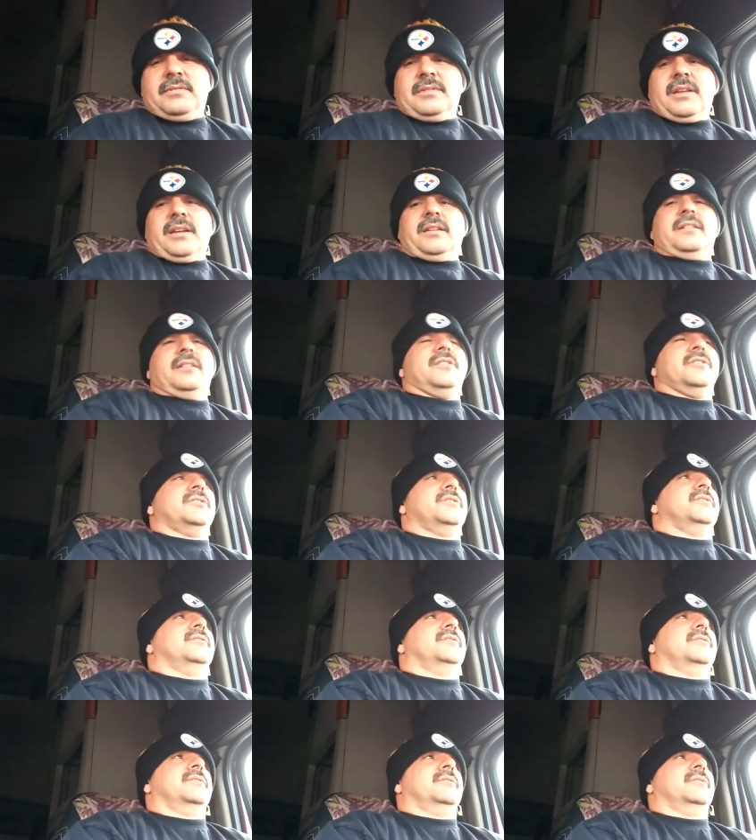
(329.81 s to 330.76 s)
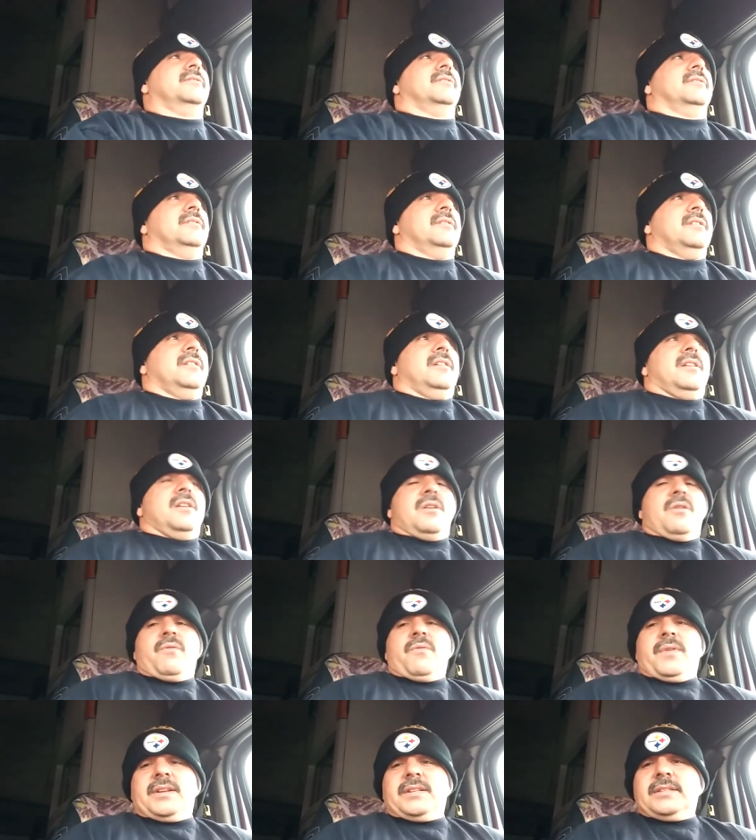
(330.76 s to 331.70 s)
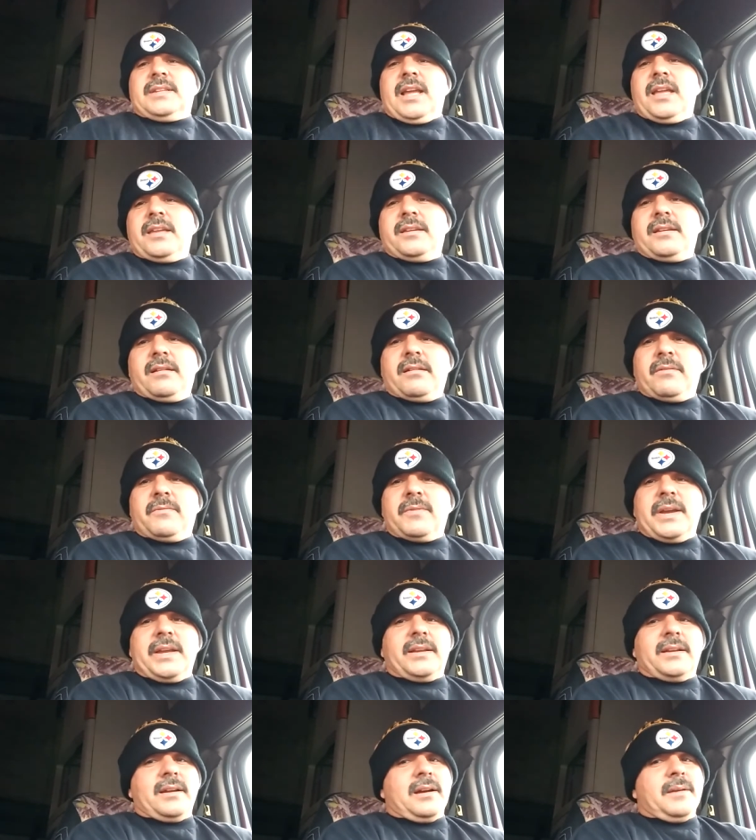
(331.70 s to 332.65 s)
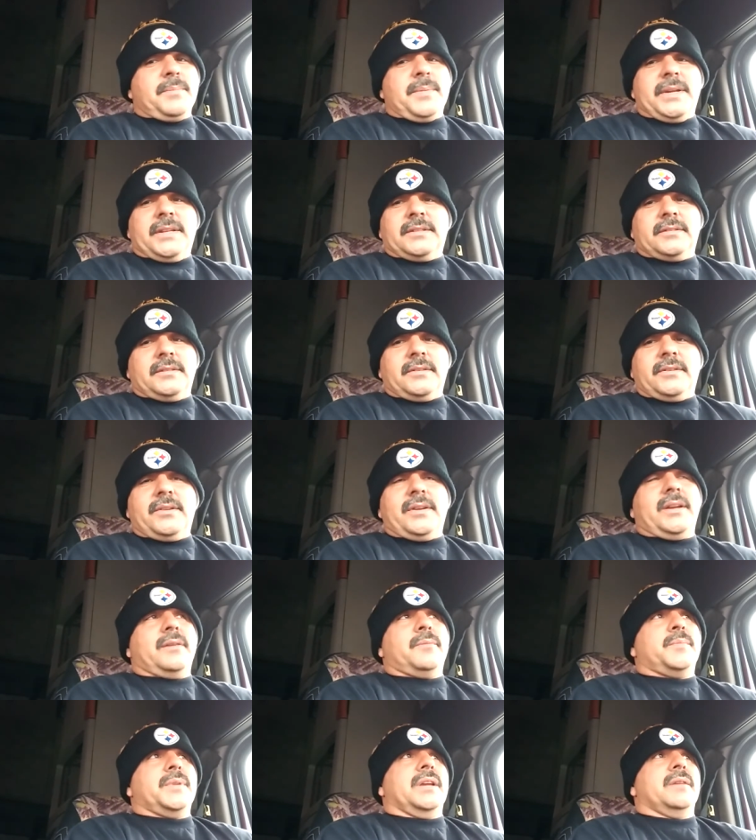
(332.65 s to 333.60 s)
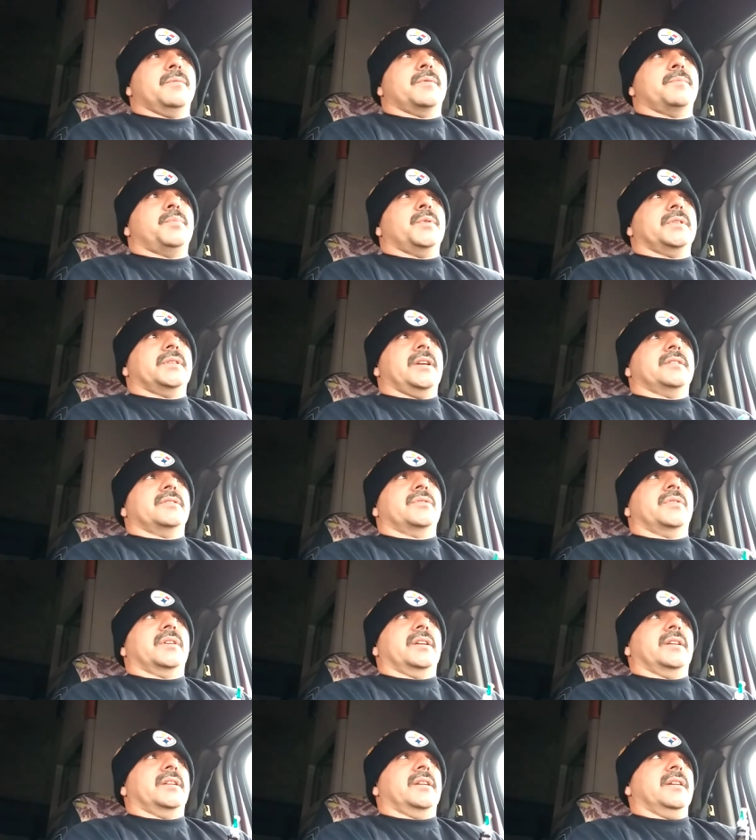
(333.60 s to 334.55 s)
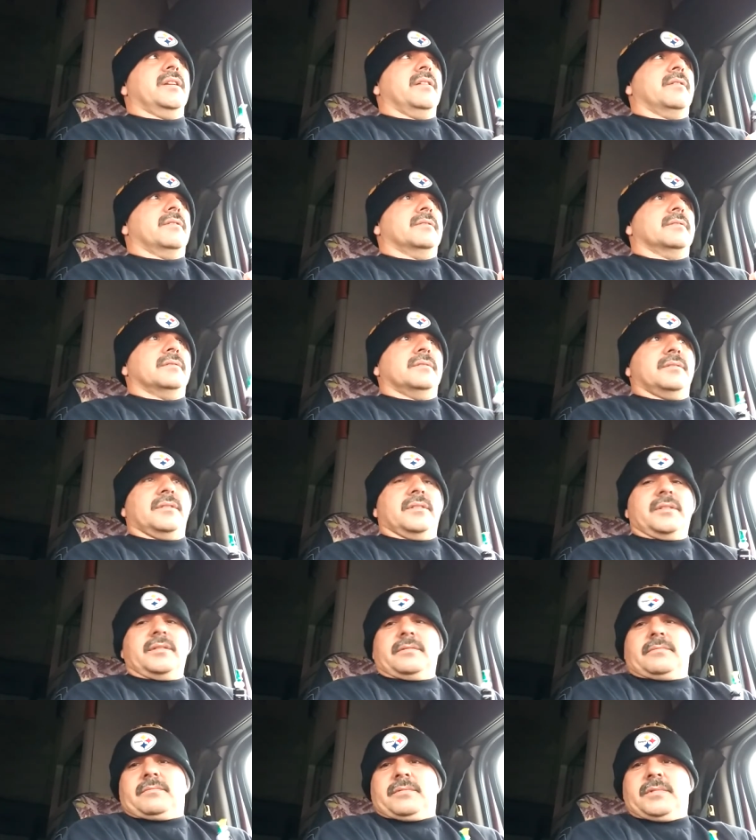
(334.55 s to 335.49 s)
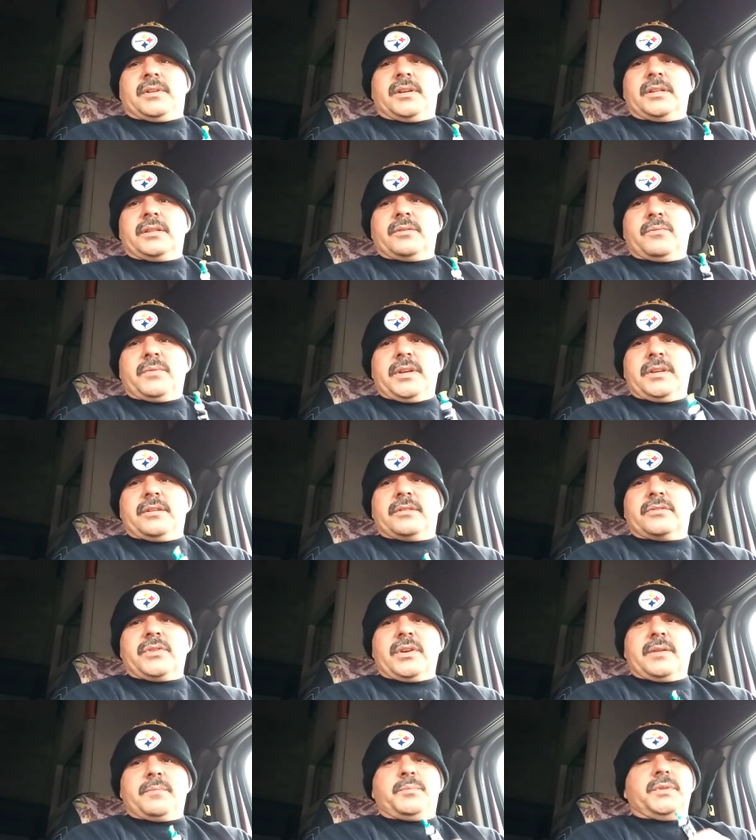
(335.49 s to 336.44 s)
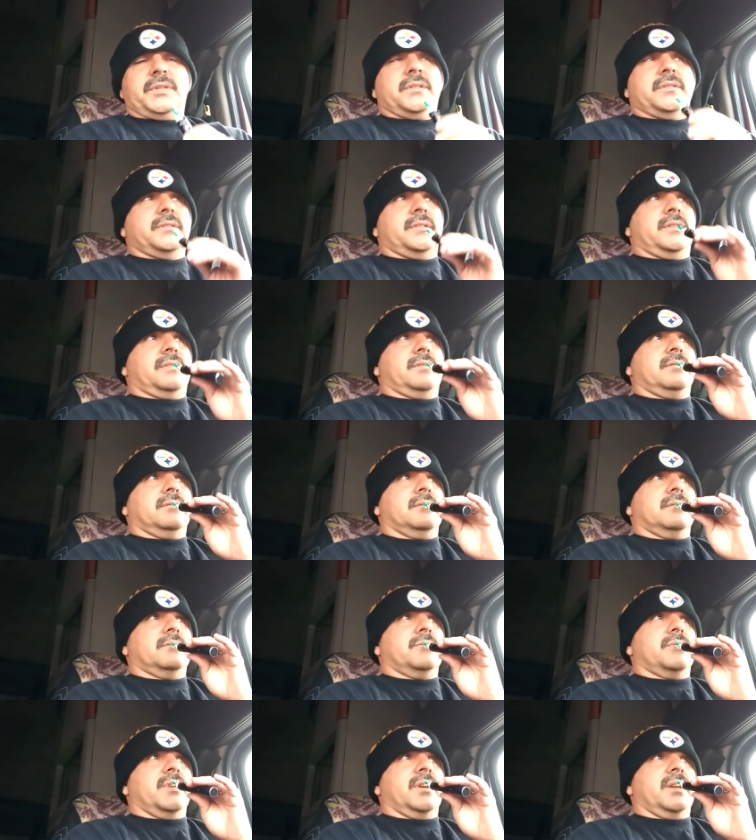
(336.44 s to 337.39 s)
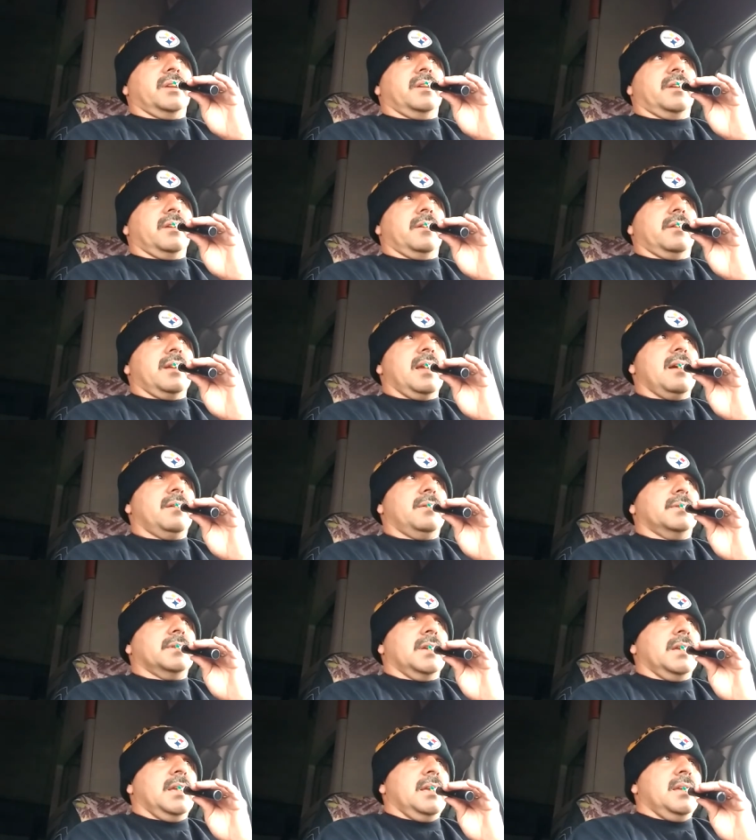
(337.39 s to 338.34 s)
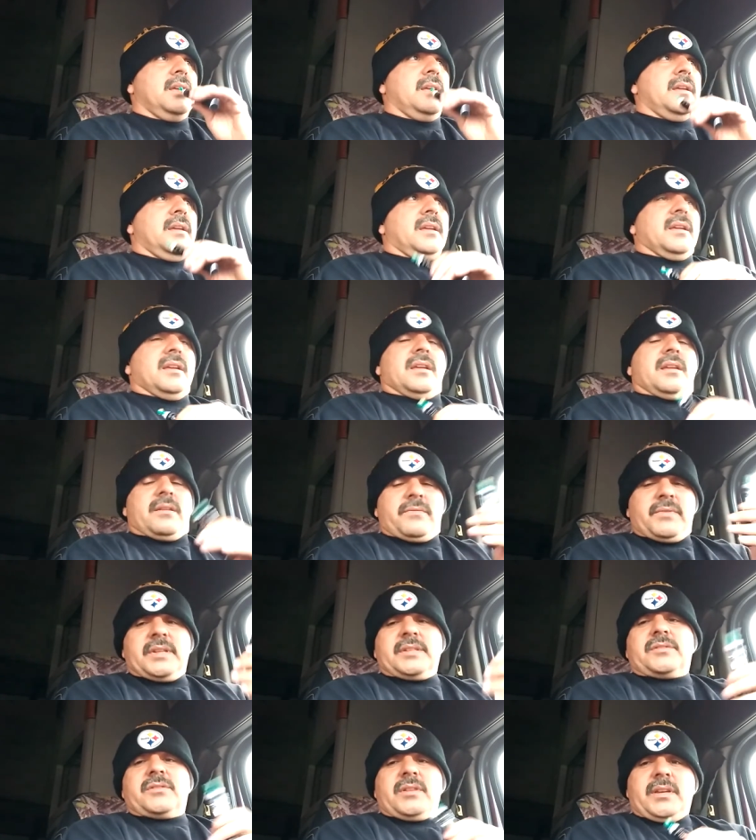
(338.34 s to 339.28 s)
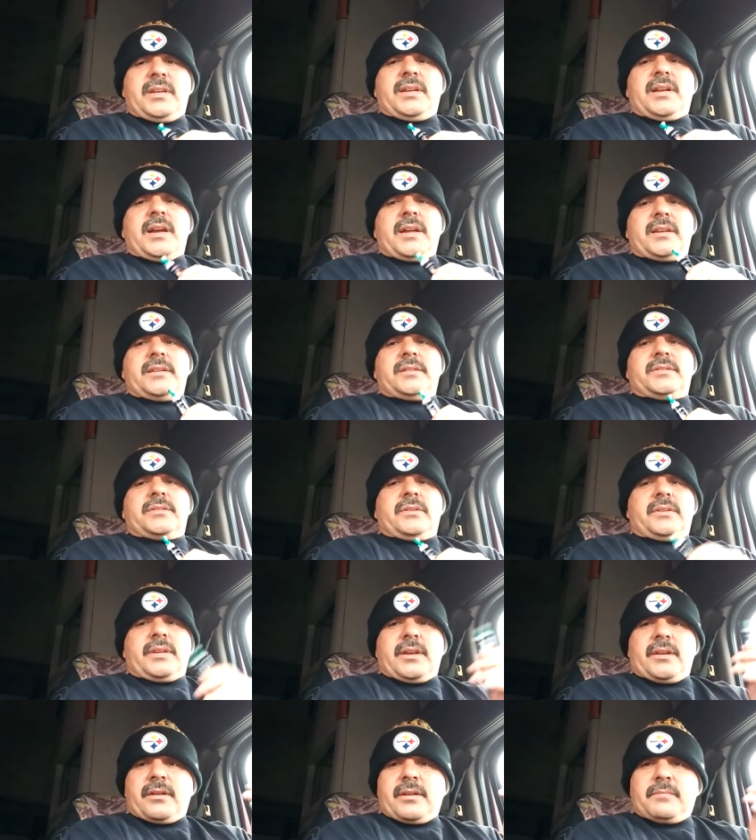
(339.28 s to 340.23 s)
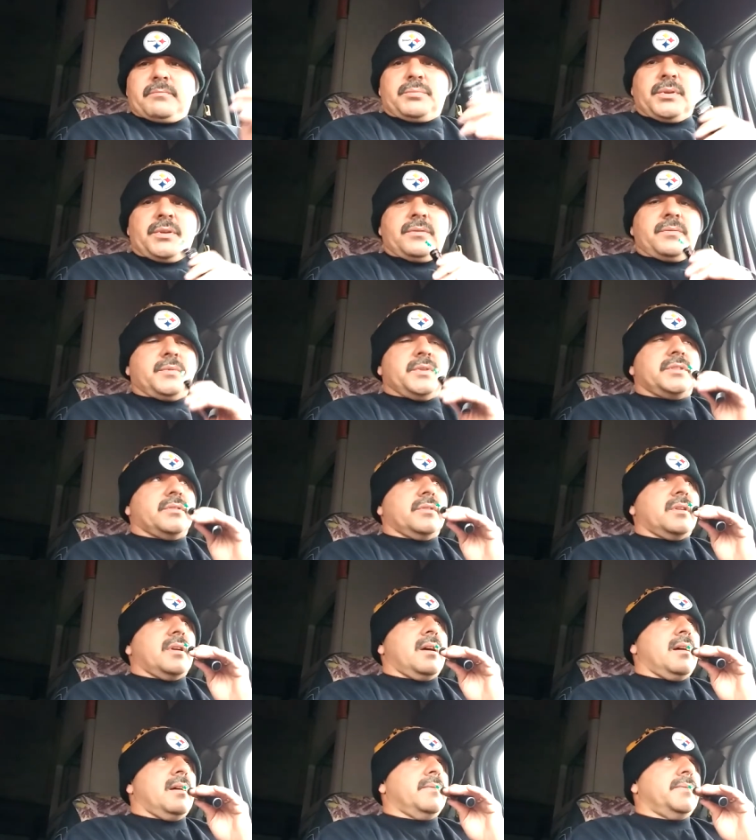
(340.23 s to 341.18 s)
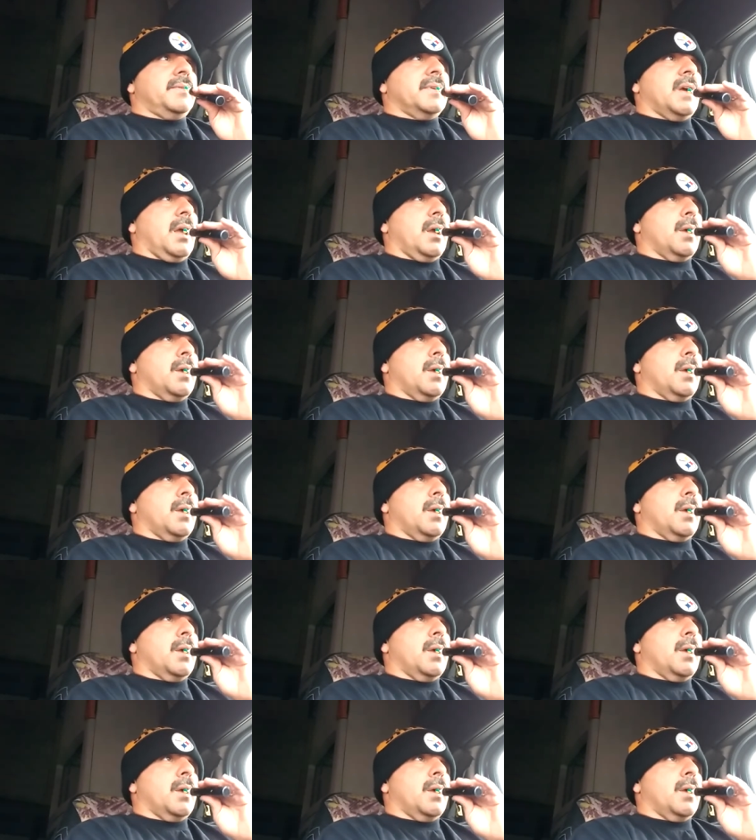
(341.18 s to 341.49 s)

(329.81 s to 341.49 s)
That clutch is, one day you're gonna wake up and you ain't gonna be able to put that truck in gear. Look at the way you're trying to put this truck in gear now. Eventually, he got into gear, and boom, we took off.